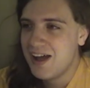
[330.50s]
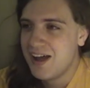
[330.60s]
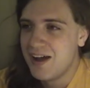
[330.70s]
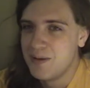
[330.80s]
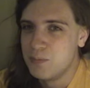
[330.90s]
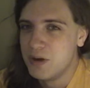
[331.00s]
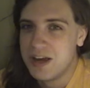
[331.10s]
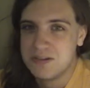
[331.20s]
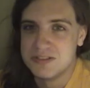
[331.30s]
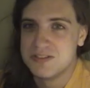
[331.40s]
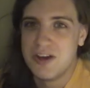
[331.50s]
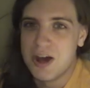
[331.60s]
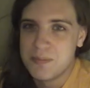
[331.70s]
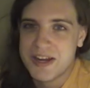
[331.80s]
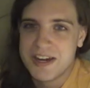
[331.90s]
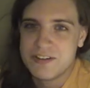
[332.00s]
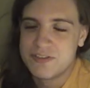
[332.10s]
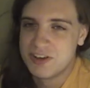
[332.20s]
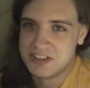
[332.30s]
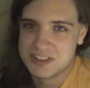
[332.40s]
when I was nominated
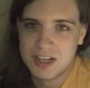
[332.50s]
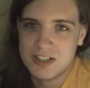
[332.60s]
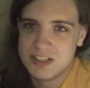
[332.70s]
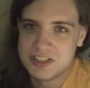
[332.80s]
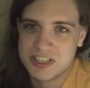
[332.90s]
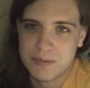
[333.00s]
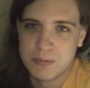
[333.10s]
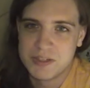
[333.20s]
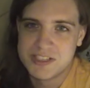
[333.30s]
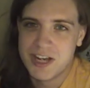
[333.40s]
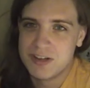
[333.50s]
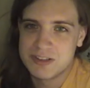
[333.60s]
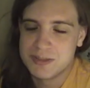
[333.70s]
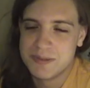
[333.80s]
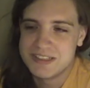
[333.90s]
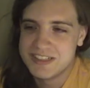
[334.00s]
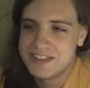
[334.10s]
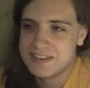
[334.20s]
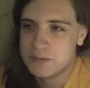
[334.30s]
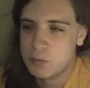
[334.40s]
for a scholarship, which I ultimately
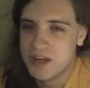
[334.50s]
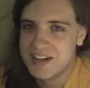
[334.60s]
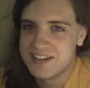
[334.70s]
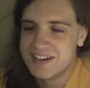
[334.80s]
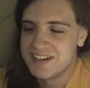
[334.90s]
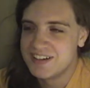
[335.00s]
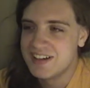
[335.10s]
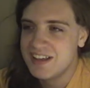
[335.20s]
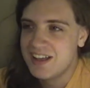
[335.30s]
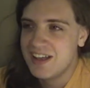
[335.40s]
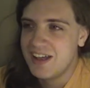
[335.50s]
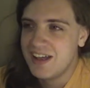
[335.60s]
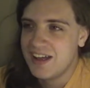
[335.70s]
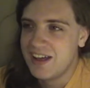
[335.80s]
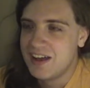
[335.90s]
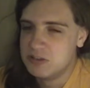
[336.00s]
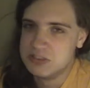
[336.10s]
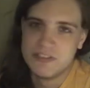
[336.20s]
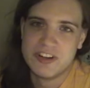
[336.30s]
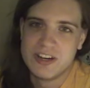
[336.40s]
didn't win, and I
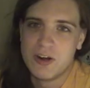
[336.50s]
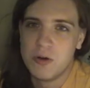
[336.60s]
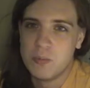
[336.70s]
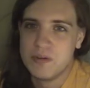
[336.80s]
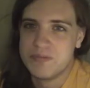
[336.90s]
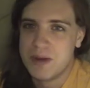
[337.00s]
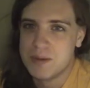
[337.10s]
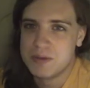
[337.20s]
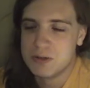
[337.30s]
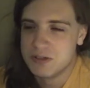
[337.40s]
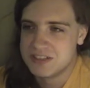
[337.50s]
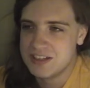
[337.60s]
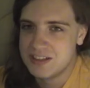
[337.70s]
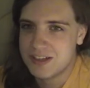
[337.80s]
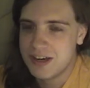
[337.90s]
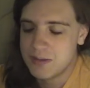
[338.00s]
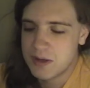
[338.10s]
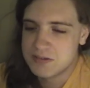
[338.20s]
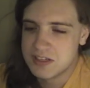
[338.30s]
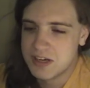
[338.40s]
was living at home with Mom, of course, at the time.
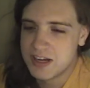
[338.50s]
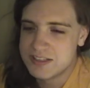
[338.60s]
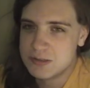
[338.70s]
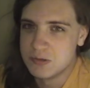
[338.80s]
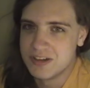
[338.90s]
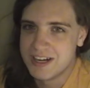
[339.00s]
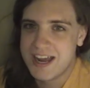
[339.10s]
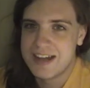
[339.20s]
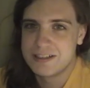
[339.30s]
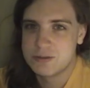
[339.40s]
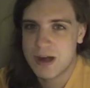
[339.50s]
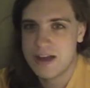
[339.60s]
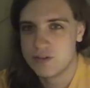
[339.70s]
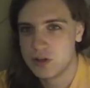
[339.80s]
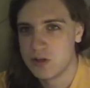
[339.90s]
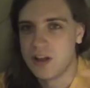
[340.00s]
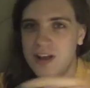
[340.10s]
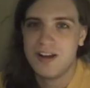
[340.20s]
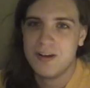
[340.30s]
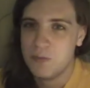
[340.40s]
I was in high school, and I had to travel
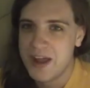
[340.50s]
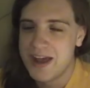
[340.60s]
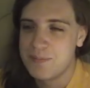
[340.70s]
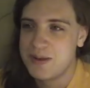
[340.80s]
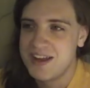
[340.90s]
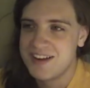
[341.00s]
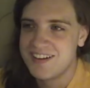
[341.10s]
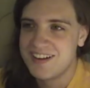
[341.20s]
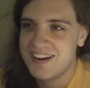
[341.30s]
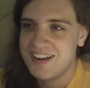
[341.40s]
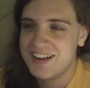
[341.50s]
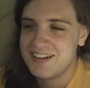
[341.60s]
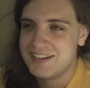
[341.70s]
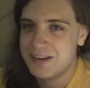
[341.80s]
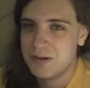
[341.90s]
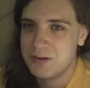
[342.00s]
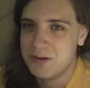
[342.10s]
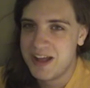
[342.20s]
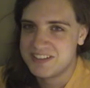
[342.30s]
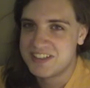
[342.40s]
way up here to
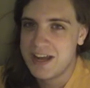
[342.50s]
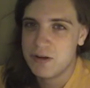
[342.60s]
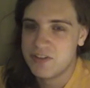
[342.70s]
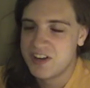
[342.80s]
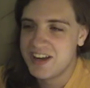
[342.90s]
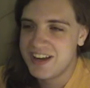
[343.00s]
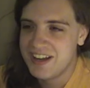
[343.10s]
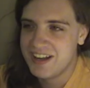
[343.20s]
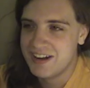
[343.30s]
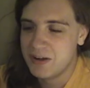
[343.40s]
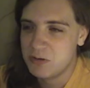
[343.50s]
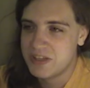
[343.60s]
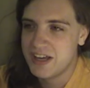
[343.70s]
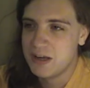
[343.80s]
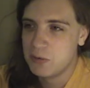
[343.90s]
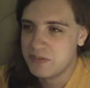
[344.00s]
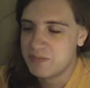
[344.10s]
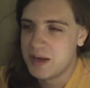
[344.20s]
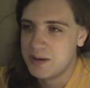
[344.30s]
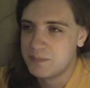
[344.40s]
go and stay overnight in a hotel with
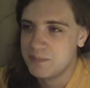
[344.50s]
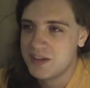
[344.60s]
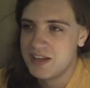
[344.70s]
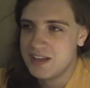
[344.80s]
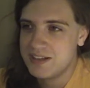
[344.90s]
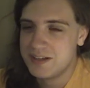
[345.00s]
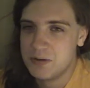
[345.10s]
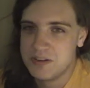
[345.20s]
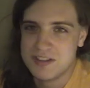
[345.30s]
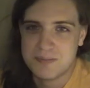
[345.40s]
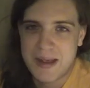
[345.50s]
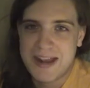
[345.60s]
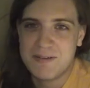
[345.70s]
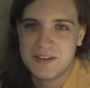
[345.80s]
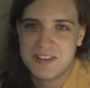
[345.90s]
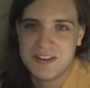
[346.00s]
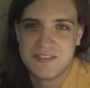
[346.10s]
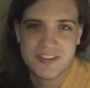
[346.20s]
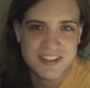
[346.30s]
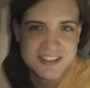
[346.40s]
Mom to go to this banquet thing
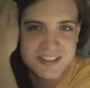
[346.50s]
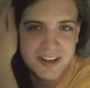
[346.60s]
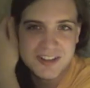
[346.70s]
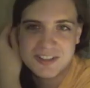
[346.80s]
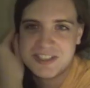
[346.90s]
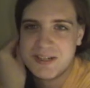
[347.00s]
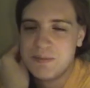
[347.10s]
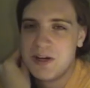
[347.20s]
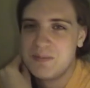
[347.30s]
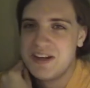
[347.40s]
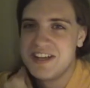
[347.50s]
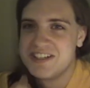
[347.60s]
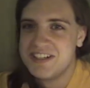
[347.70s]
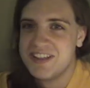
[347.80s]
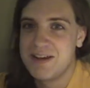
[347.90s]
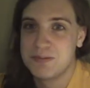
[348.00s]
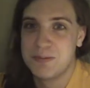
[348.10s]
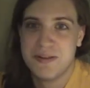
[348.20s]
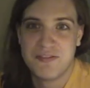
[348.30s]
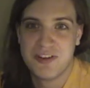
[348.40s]
for this scholarship nomination. That was
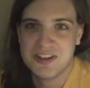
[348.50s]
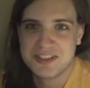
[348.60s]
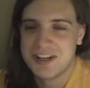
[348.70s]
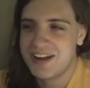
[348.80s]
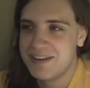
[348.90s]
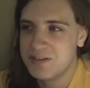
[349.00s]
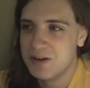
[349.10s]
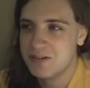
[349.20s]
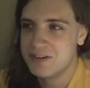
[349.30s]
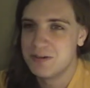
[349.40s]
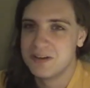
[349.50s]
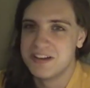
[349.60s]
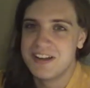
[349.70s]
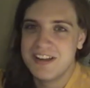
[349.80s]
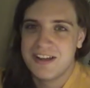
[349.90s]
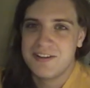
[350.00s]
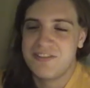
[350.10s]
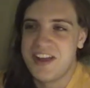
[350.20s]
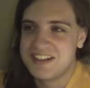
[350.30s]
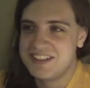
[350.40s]
my first time going to a
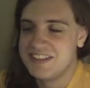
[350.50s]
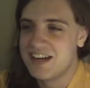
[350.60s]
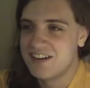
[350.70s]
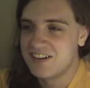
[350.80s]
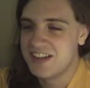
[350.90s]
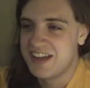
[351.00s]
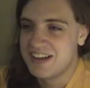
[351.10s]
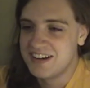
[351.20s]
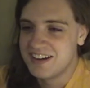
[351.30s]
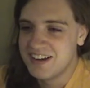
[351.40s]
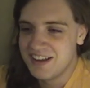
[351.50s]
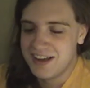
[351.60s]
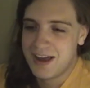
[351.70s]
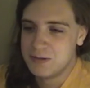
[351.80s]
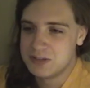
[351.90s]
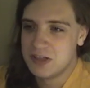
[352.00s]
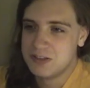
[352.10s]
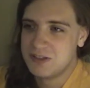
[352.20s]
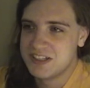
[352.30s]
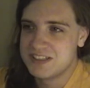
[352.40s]
fancy dinner thing, and I was
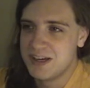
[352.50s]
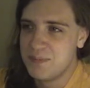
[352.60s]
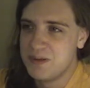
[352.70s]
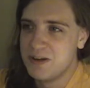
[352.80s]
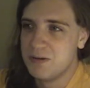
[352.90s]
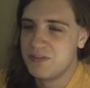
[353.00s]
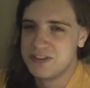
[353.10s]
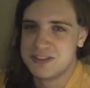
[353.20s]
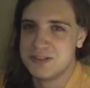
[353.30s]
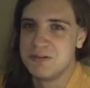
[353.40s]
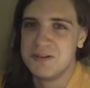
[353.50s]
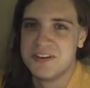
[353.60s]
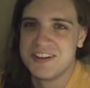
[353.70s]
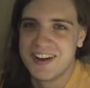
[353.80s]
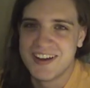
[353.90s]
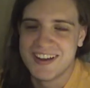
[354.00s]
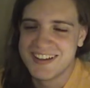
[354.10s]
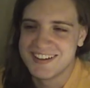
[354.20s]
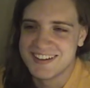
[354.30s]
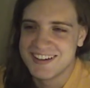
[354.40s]
all dressed up, with a suit and tie
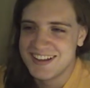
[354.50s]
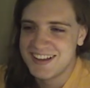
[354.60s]
and